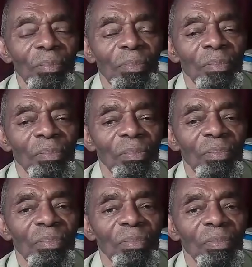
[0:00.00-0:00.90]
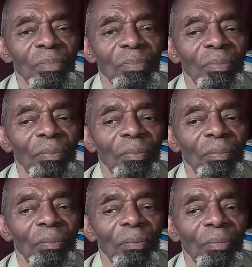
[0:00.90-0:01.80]
Tomorrow they may take Shahada.
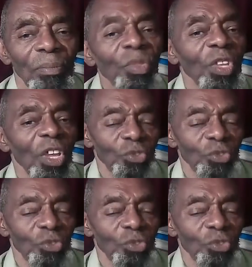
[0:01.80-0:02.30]
It's not